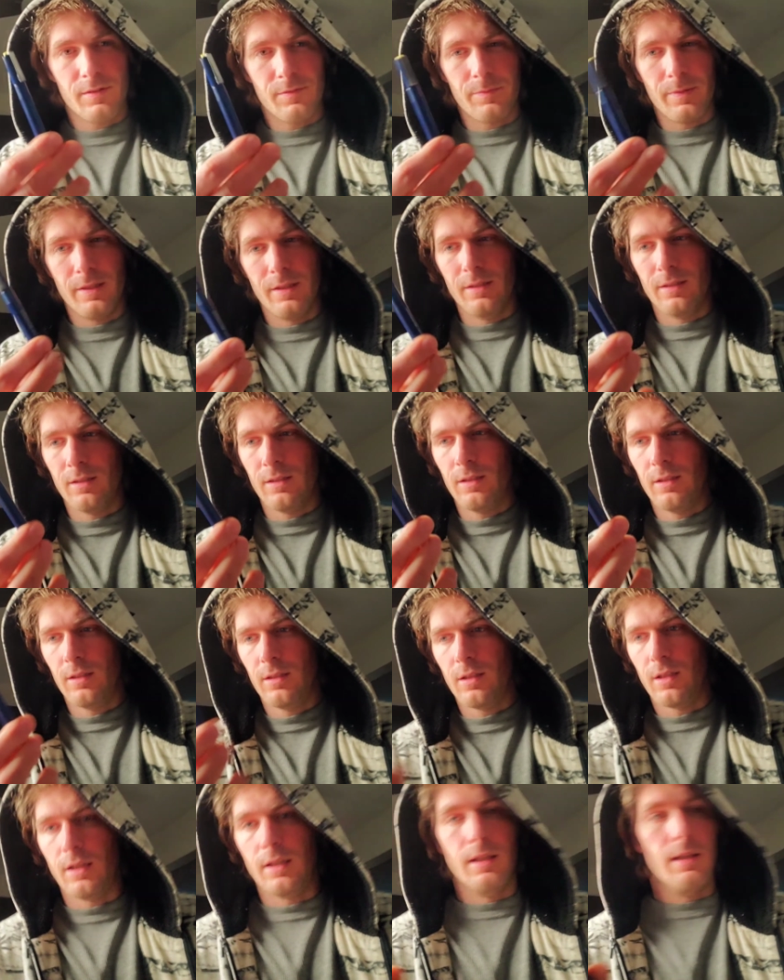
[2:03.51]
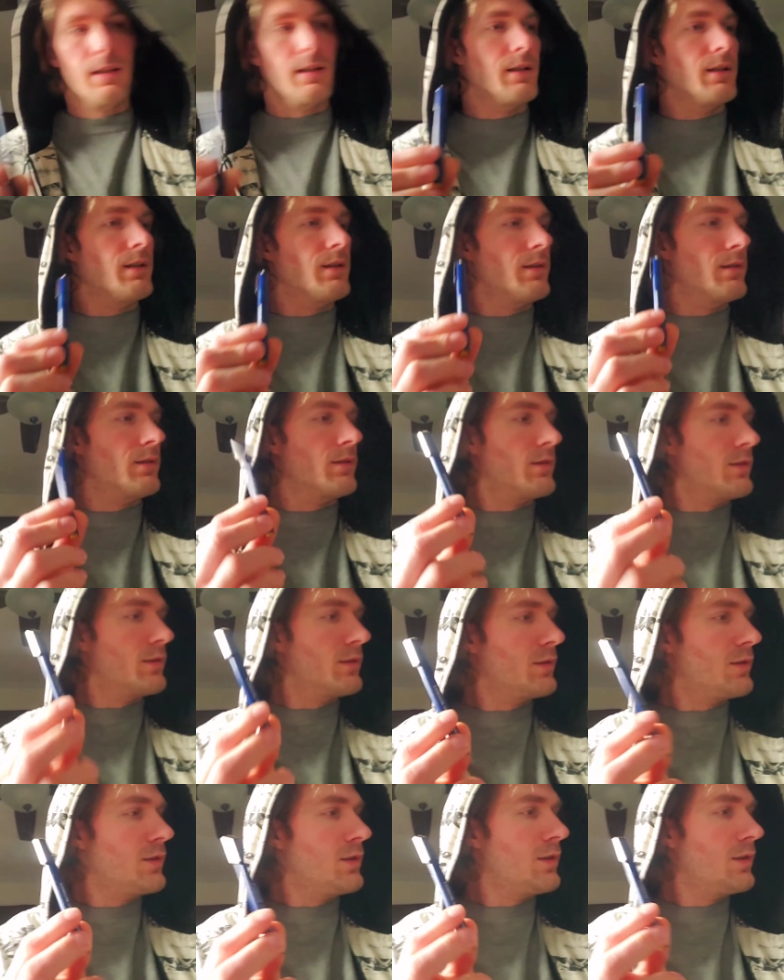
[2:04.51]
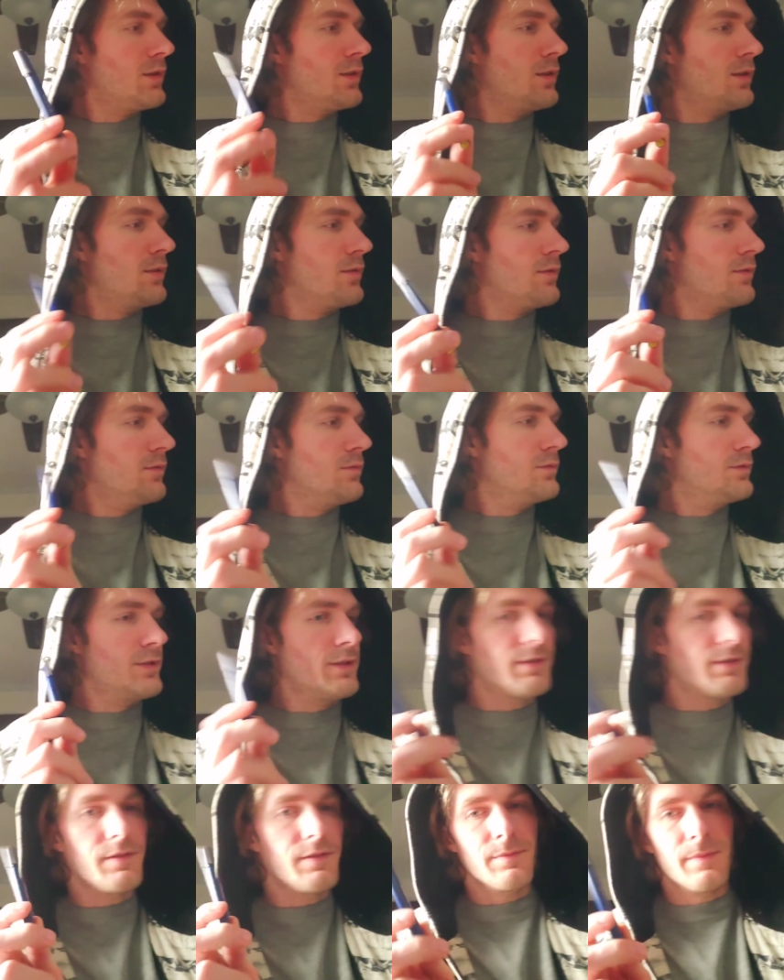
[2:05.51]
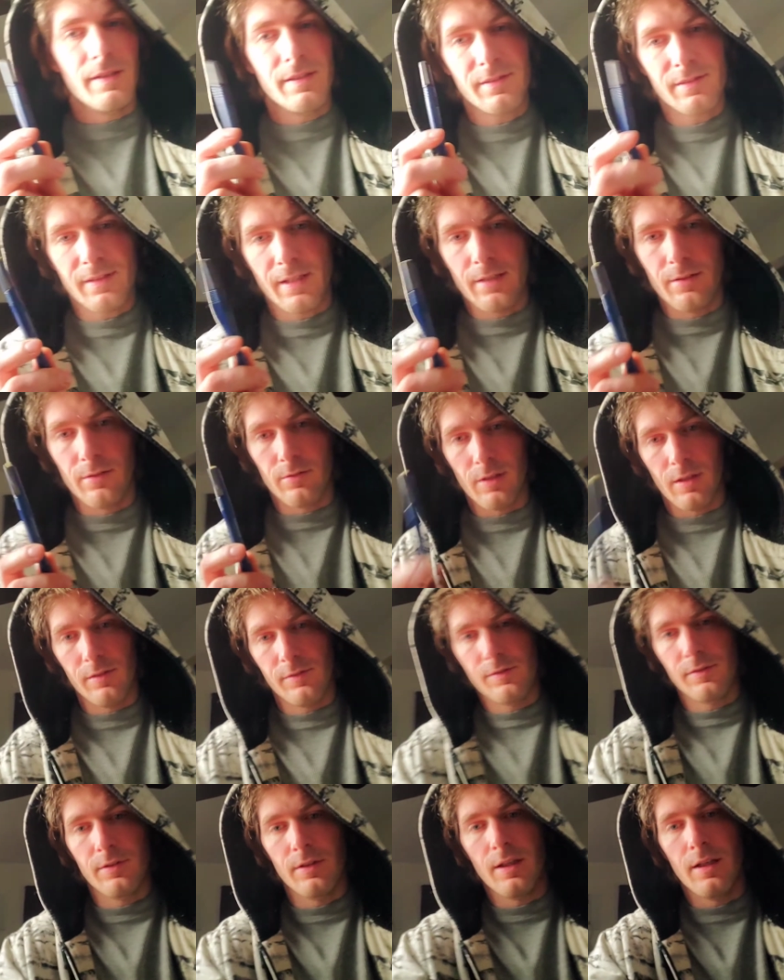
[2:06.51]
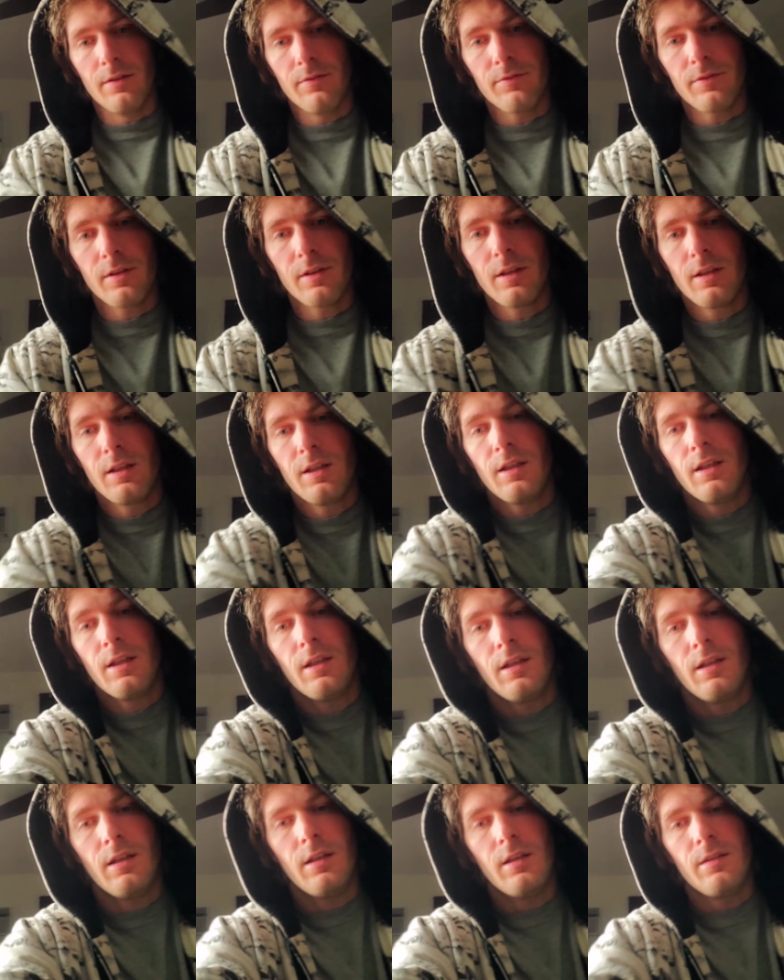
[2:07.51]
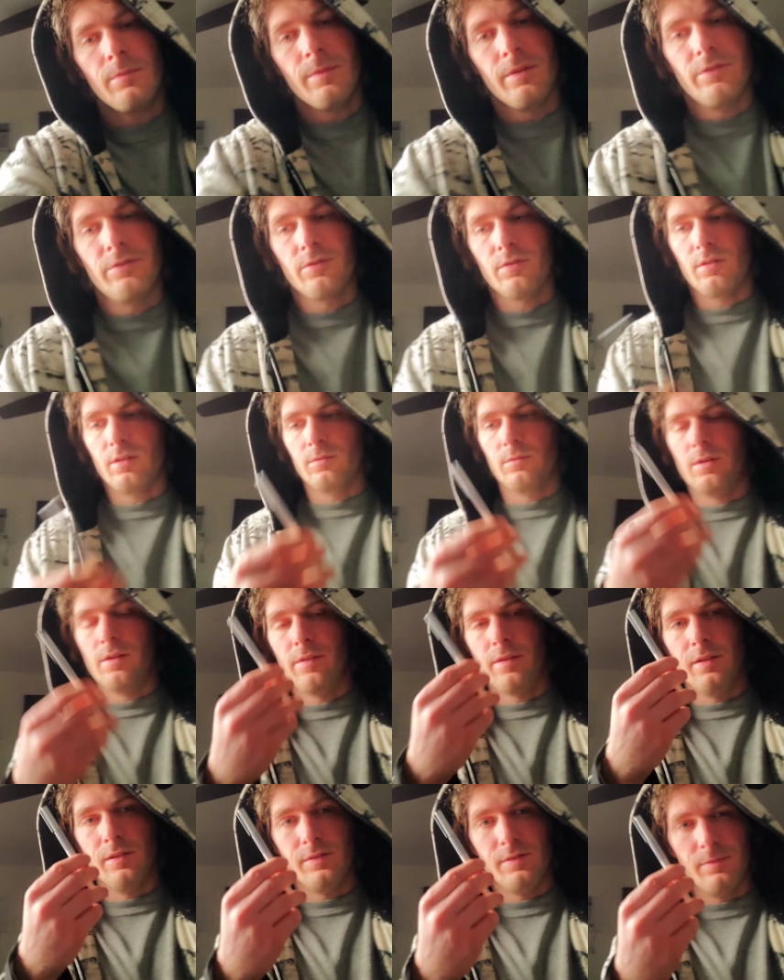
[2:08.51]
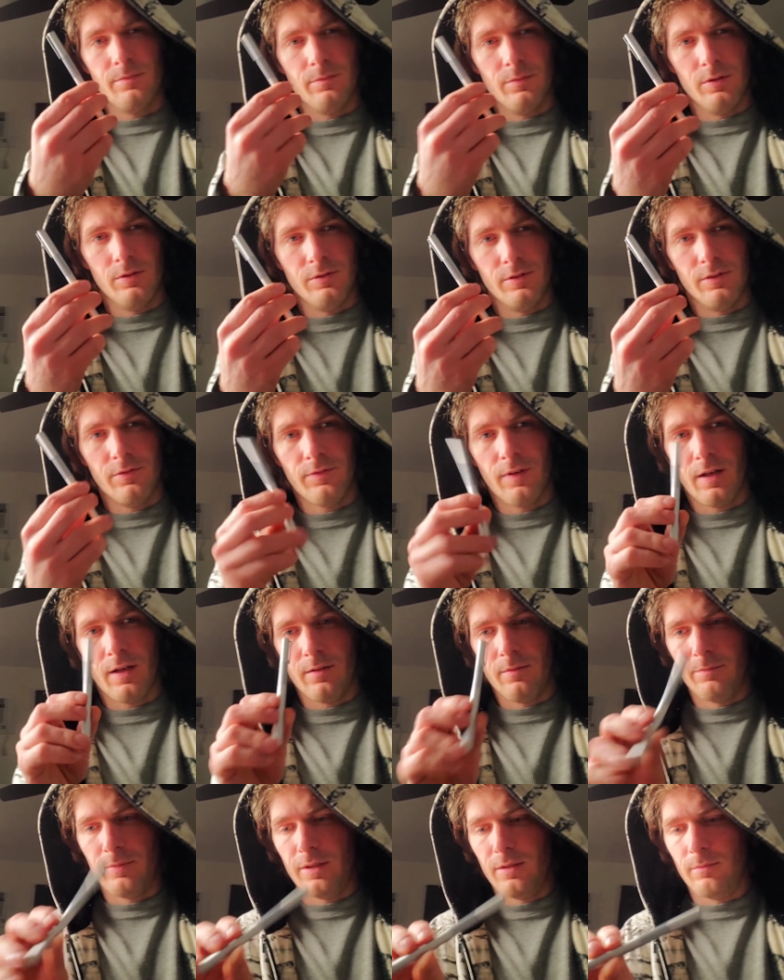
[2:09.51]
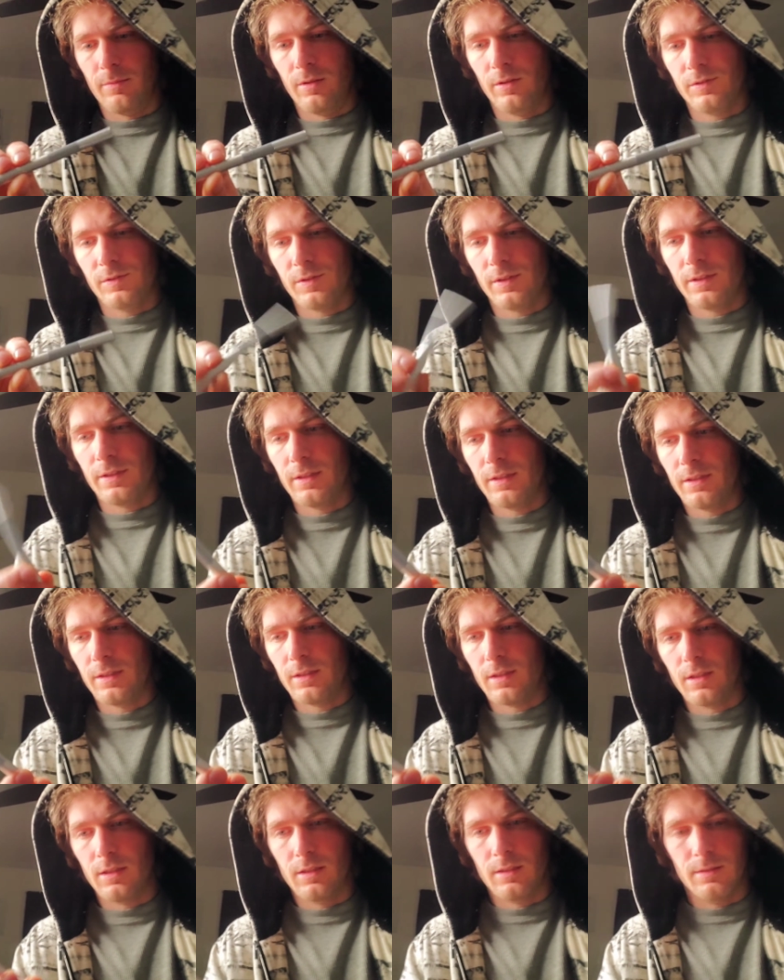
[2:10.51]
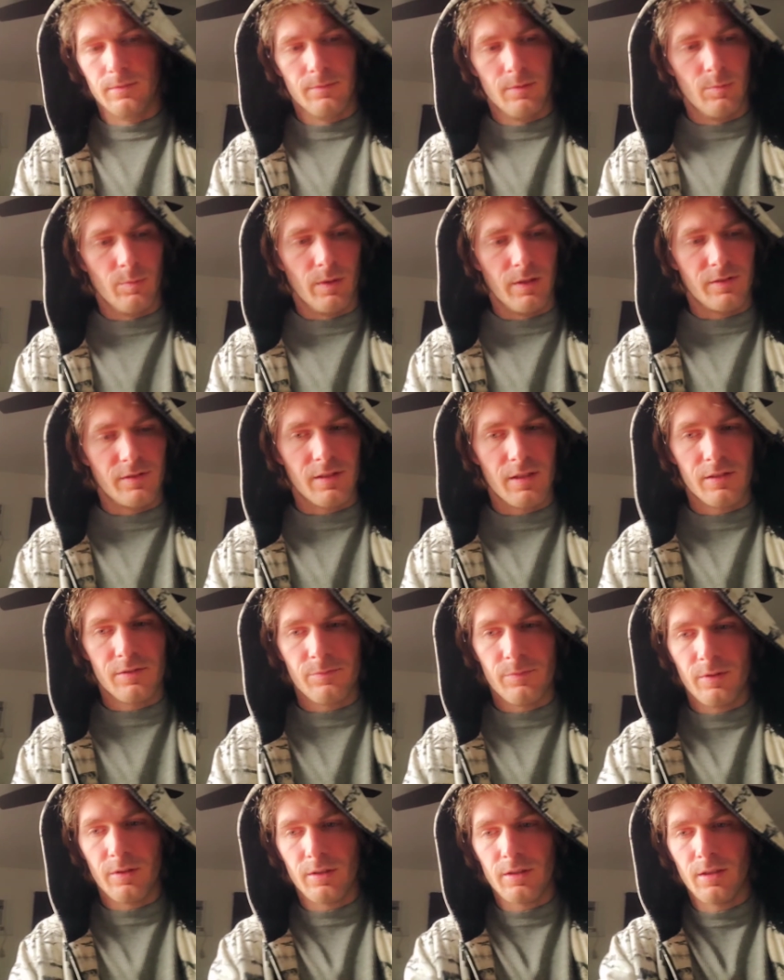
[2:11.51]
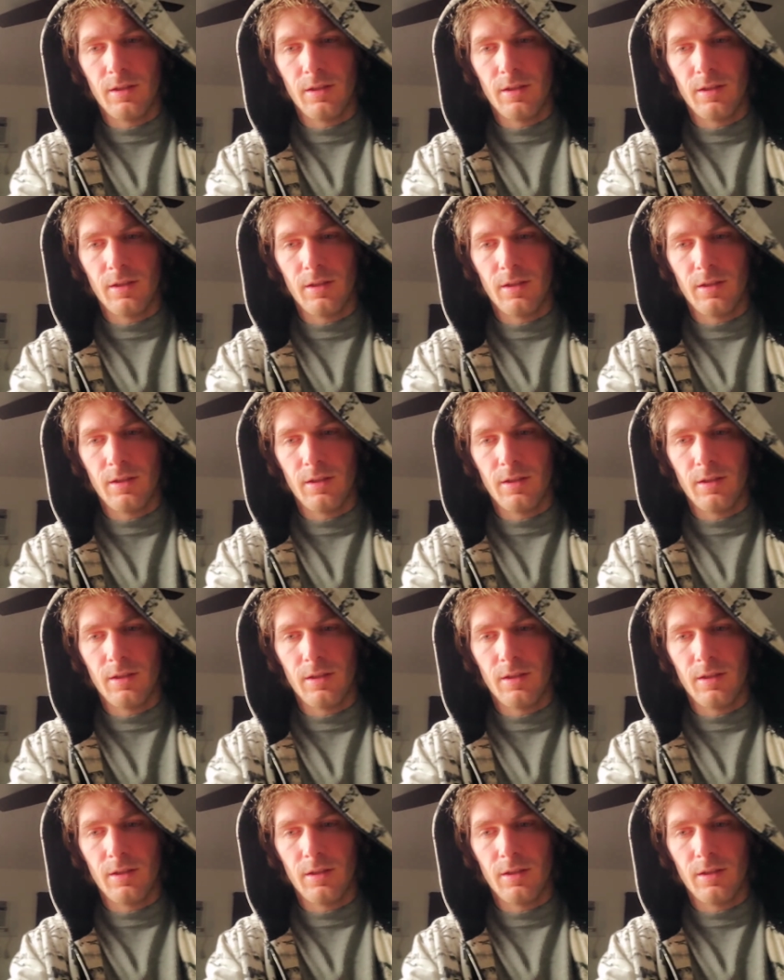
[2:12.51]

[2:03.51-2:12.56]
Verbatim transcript: pen, and uh, so this is my Staedtler isograph, and I've been drawing with this Muji fountain pen mostly, um, my sketchbook.